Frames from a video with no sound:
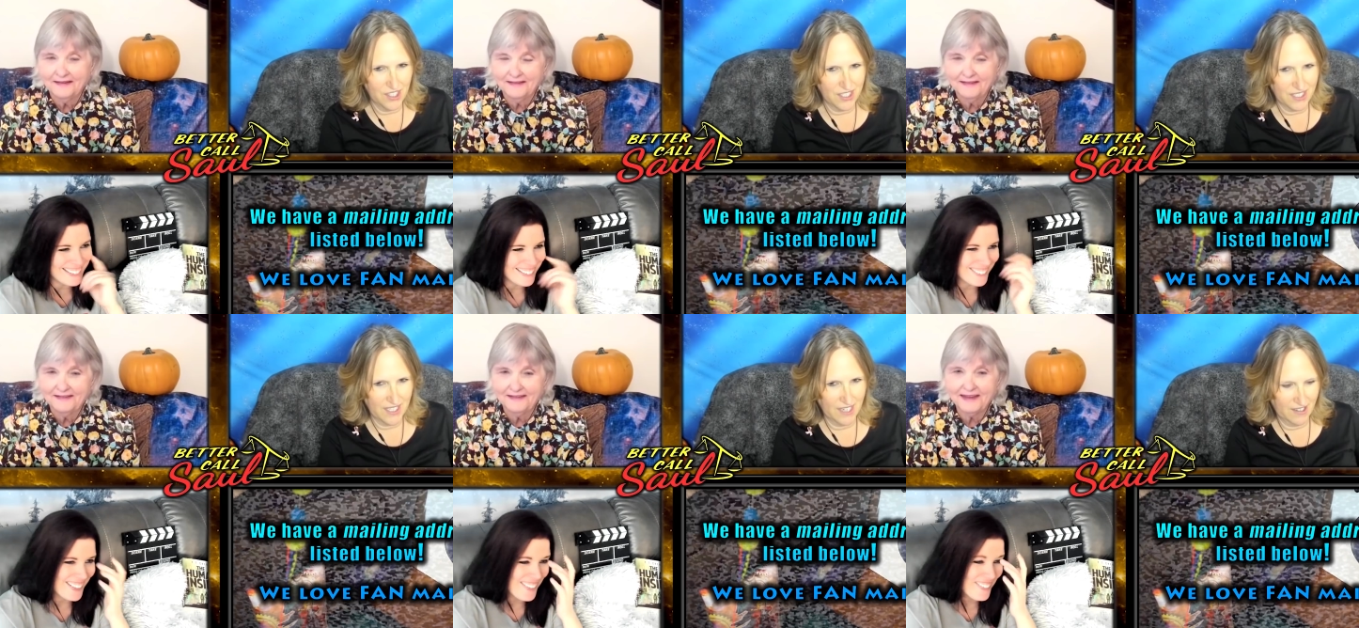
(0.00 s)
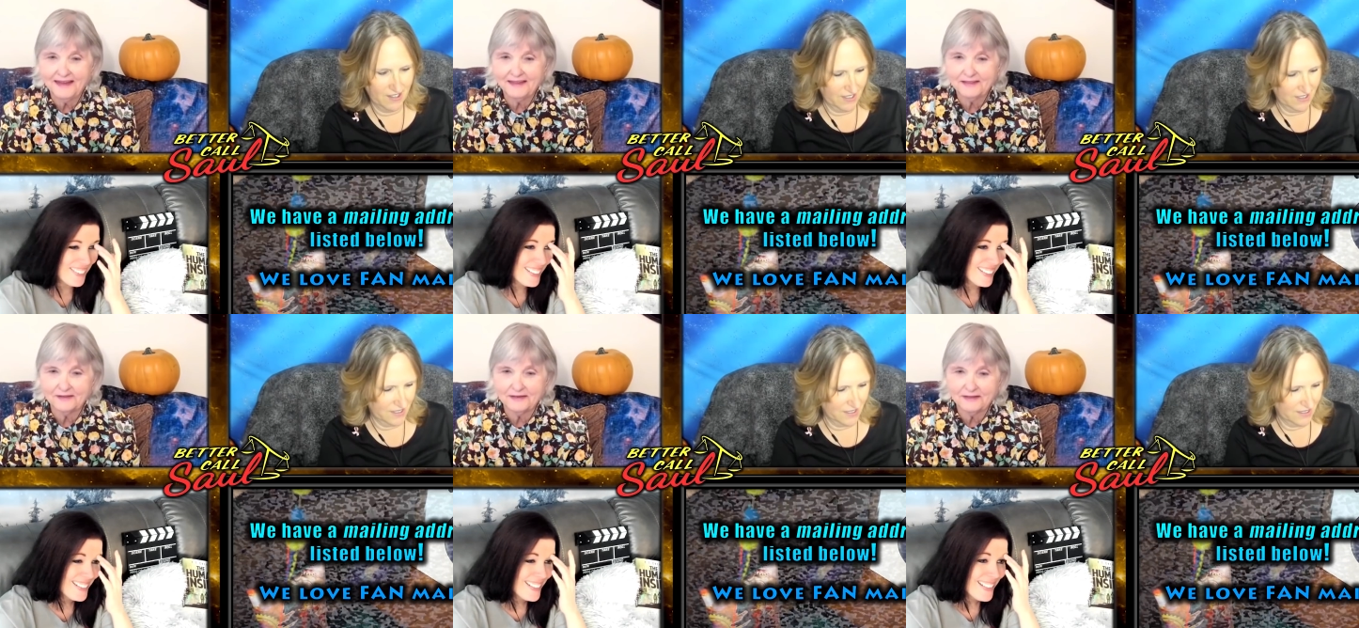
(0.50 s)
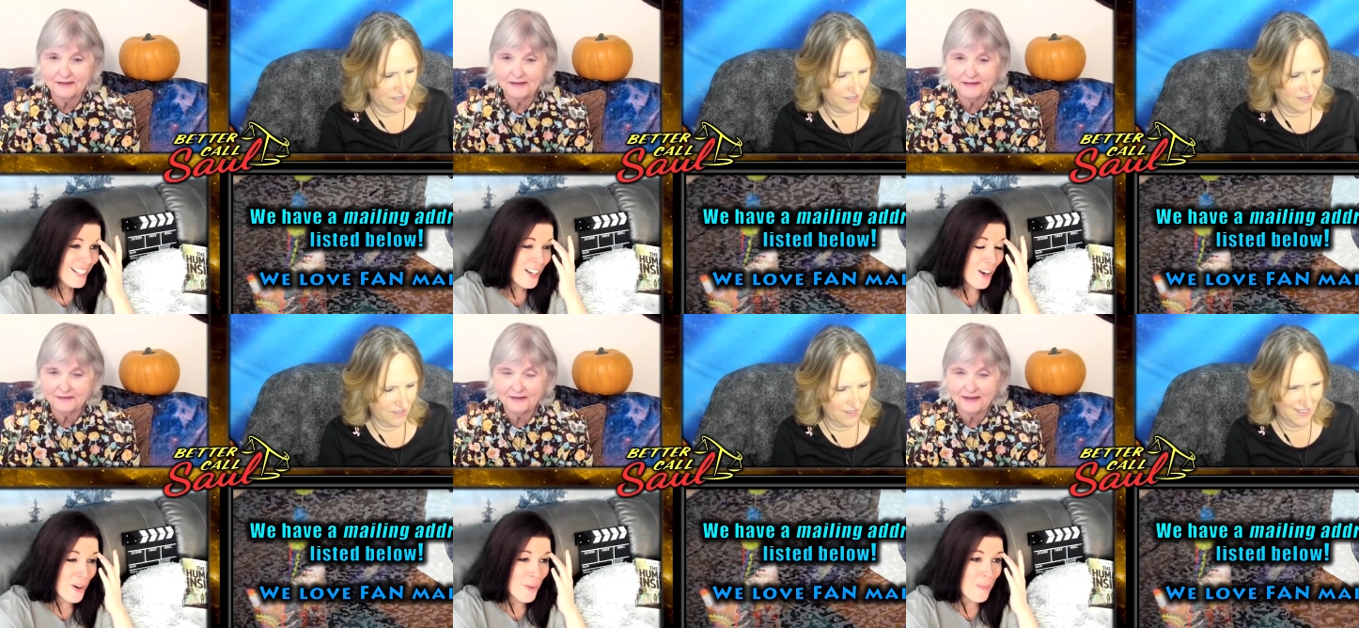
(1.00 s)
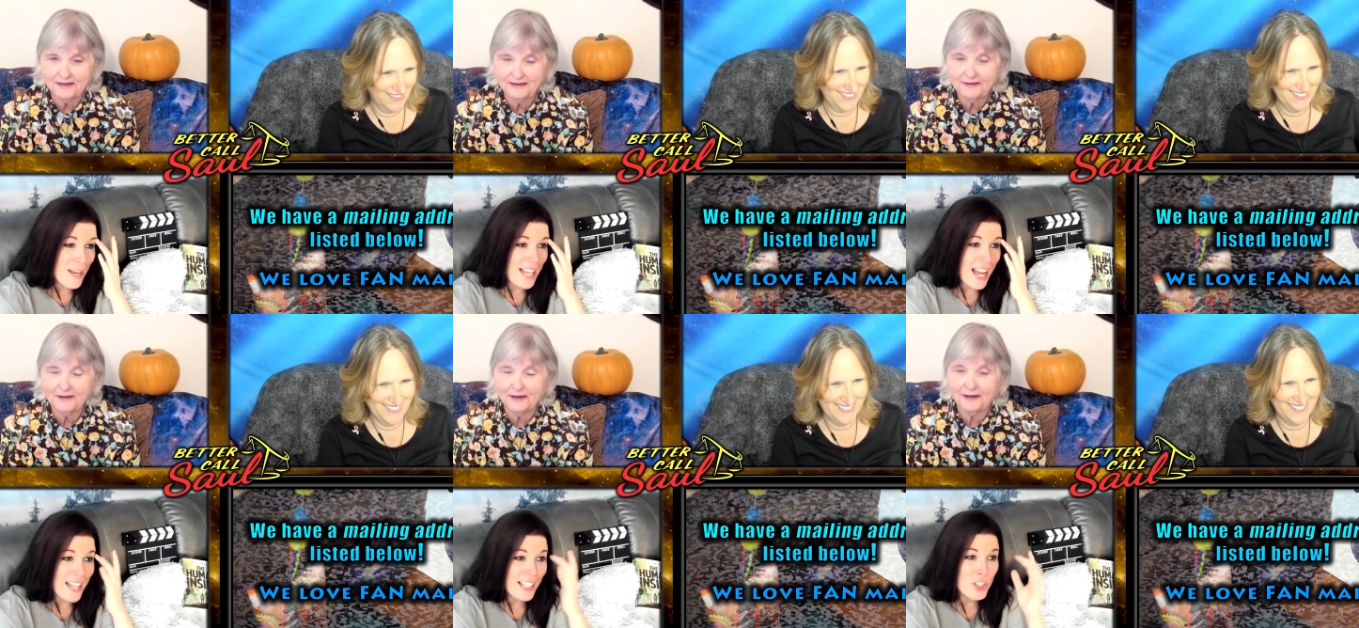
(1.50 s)
Speaker 1: she's a Karen. Oh my
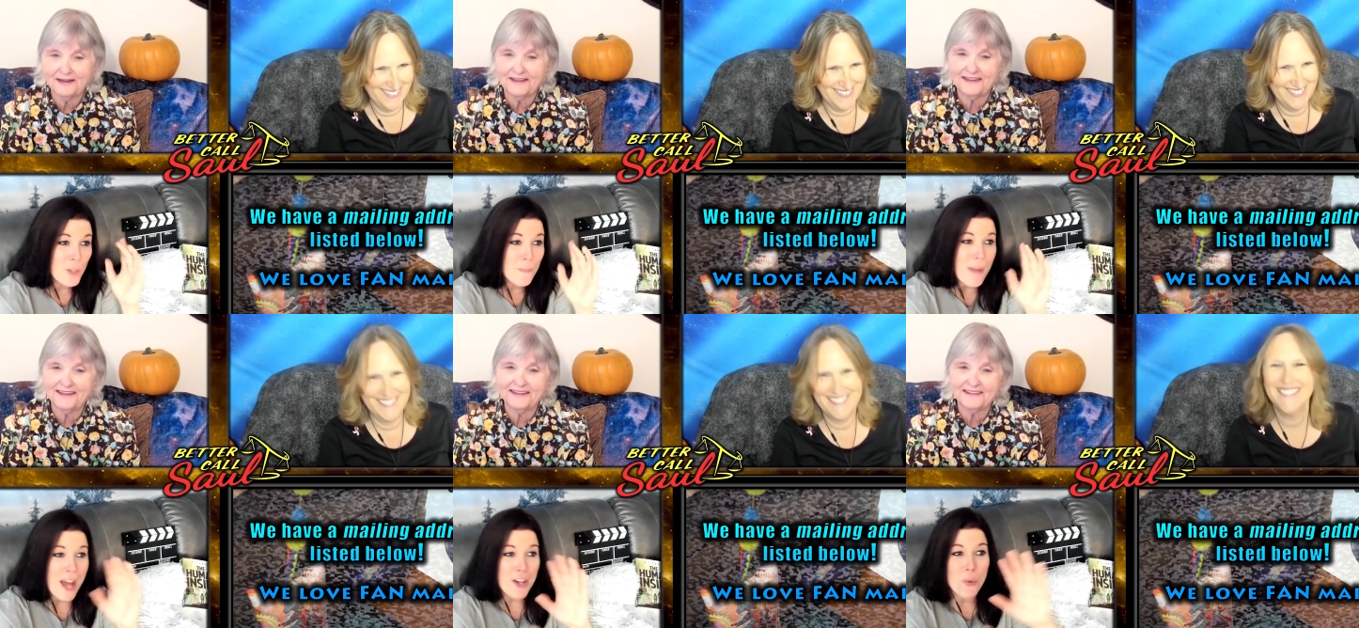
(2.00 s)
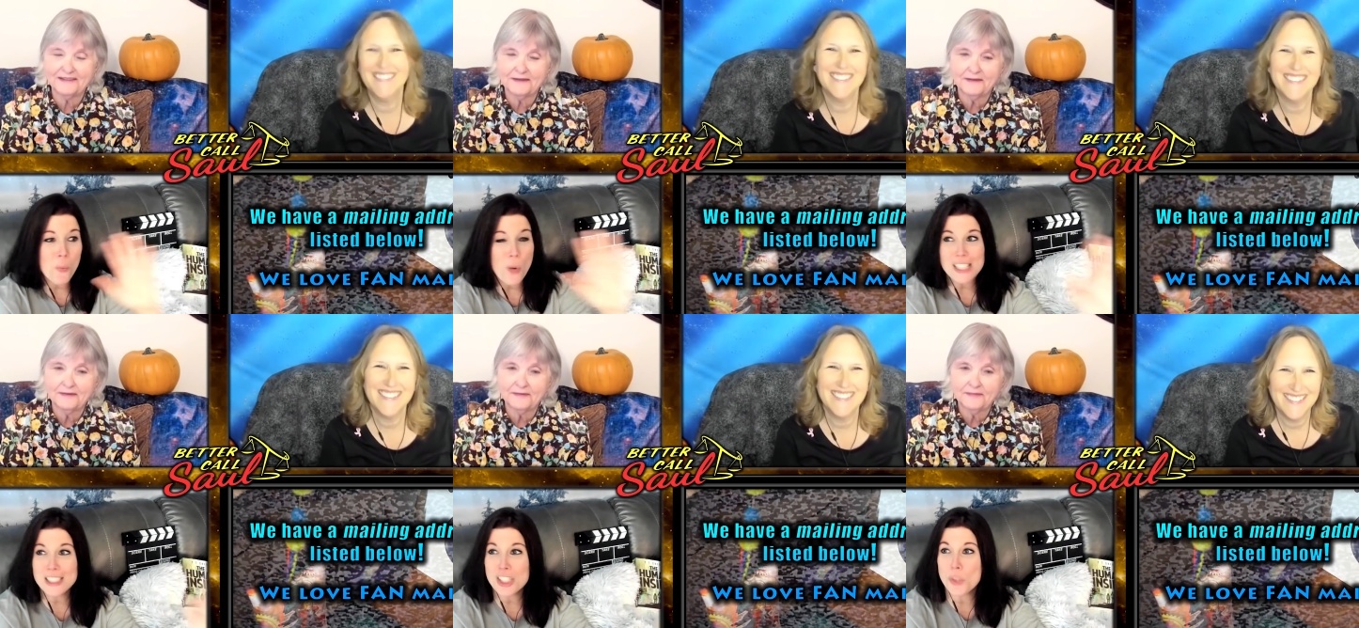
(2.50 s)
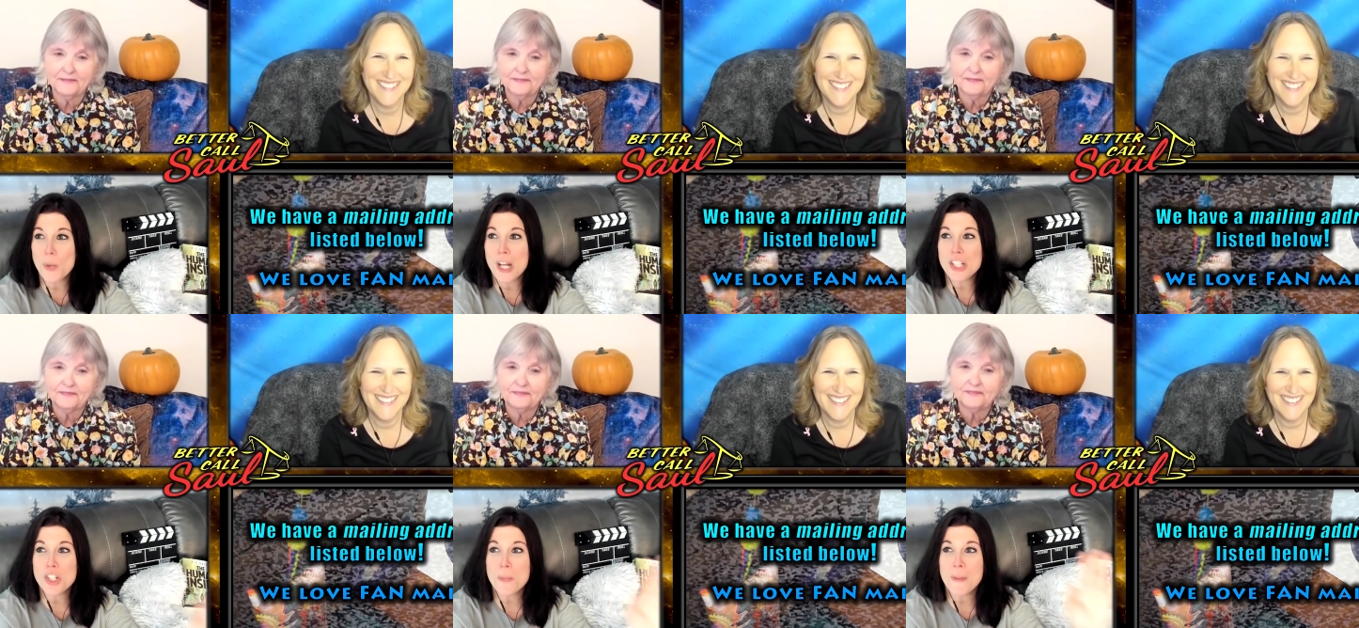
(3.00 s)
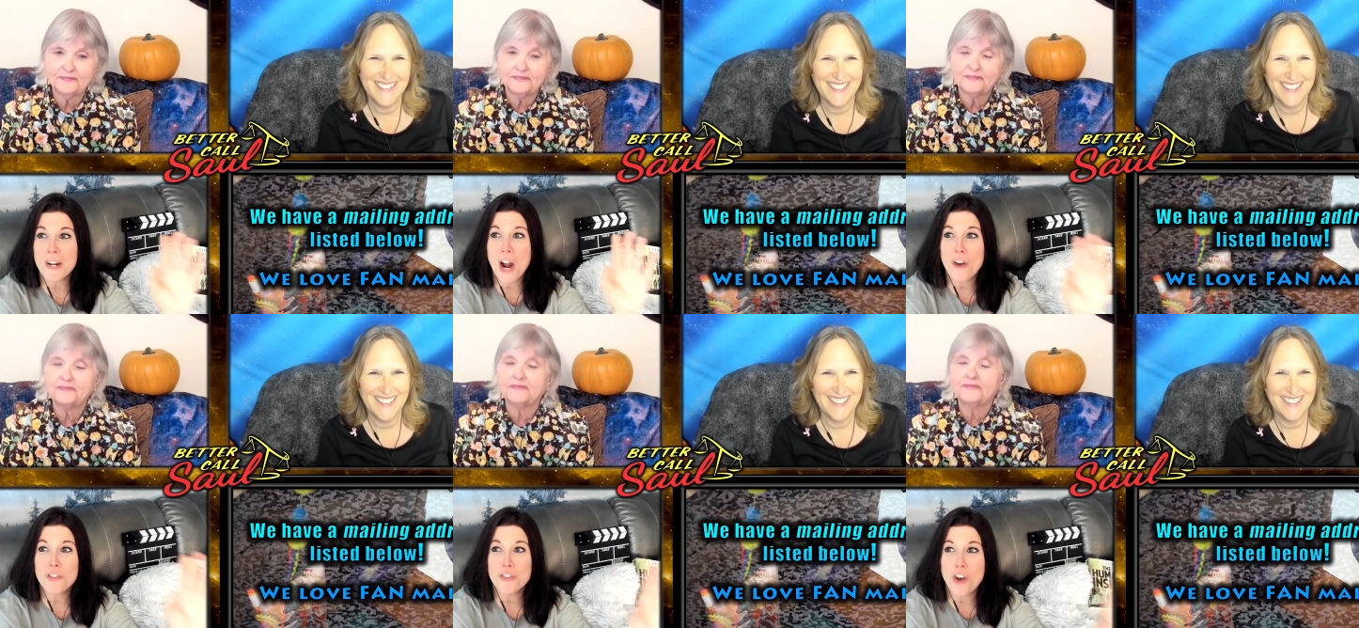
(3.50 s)
God! Like, no matter what situation, no matter
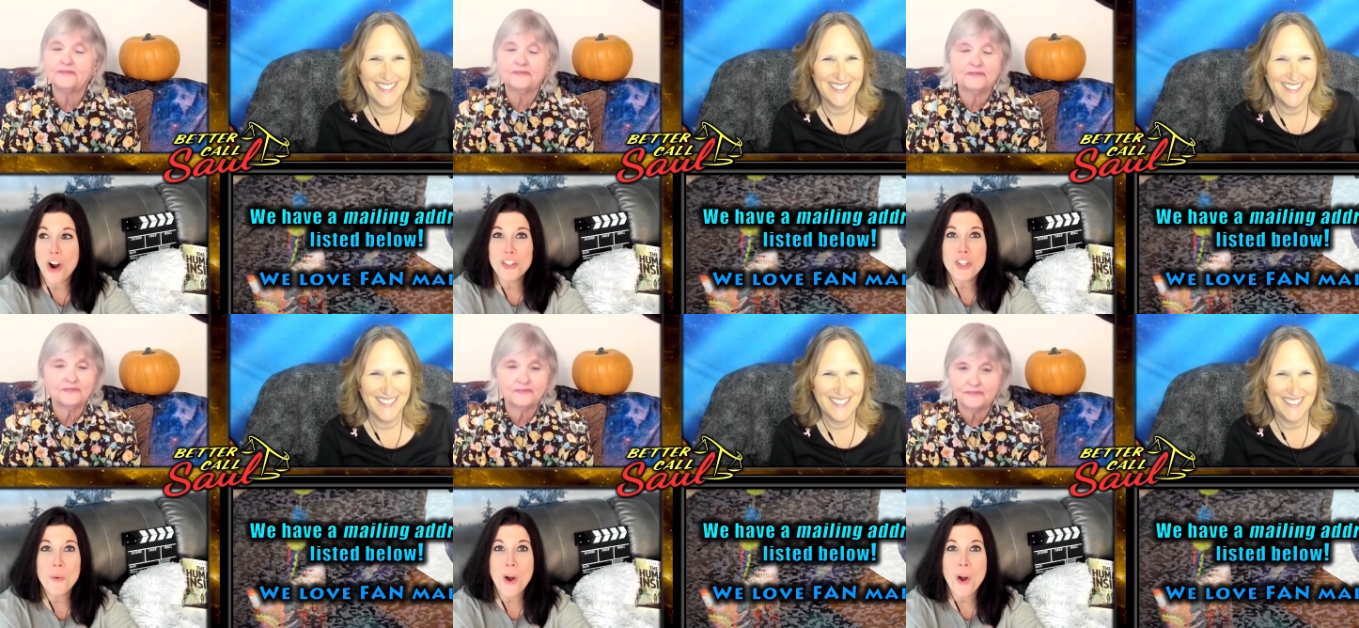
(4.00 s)
how wrong you